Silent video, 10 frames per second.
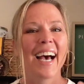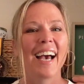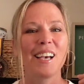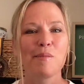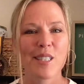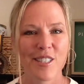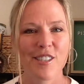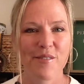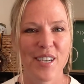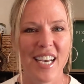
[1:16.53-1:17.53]
I am a
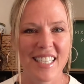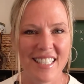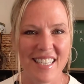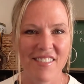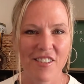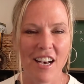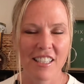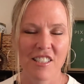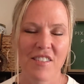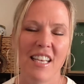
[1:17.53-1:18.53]
certified Disney
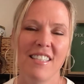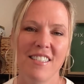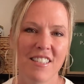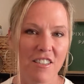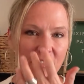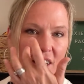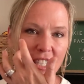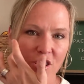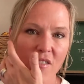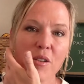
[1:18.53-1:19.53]
College of Knowledge
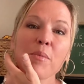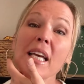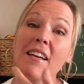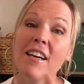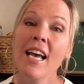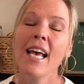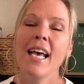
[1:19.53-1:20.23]
certified travel planner.